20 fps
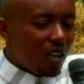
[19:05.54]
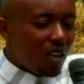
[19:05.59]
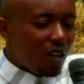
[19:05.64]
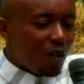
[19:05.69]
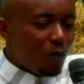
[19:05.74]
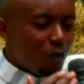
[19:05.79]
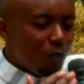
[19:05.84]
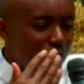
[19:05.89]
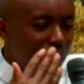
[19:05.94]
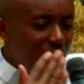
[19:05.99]

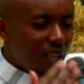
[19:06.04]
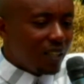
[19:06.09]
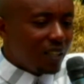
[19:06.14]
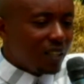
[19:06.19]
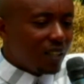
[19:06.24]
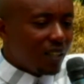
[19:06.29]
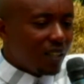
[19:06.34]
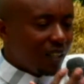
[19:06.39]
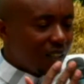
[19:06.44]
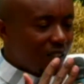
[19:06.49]

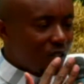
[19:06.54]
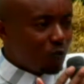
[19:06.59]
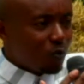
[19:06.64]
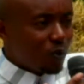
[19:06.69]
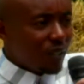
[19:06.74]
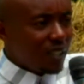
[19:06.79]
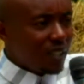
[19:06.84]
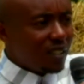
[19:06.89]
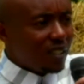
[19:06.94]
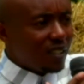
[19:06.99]
men
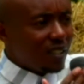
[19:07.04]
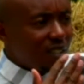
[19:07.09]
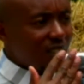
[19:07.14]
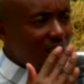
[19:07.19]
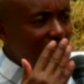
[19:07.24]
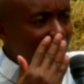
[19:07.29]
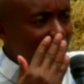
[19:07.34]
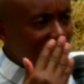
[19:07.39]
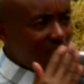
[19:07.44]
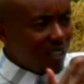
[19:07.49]
express
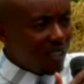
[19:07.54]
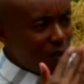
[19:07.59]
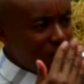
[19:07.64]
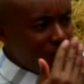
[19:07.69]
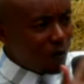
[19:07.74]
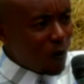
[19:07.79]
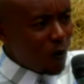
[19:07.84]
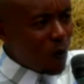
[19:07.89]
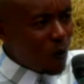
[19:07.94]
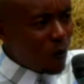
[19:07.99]
a side of
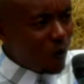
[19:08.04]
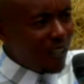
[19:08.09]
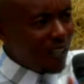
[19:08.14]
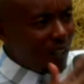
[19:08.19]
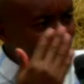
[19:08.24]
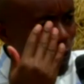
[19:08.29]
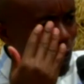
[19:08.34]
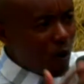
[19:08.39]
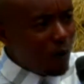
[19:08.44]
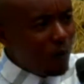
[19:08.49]
God
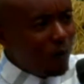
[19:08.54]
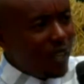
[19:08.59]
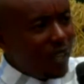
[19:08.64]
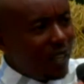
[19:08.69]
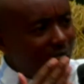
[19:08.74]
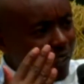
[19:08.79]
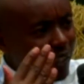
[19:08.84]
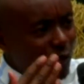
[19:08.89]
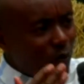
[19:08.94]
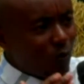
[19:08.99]
and
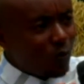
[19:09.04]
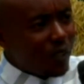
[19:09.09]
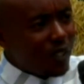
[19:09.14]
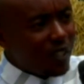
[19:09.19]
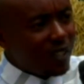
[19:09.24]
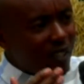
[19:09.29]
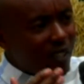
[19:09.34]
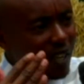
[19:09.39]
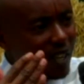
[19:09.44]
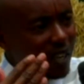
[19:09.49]
women
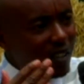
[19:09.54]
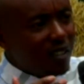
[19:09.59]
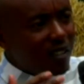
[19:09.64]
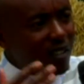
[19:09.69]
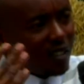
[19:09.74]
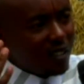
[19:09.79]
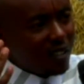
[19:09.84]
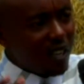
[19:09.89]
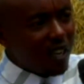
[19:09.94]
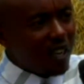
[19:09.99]
express another
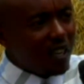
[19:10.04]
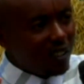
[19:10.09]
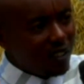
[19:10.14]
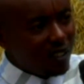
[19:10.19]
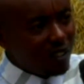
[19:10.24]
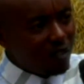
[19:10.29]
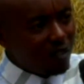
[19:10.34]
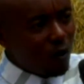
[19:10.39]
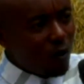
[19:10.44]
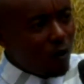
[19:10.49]
side
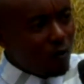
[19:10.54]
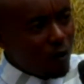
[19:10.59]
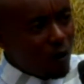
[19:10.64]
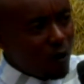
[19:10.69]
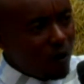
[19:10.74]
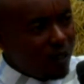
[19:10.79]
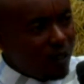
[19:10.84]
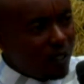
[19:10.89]
of God.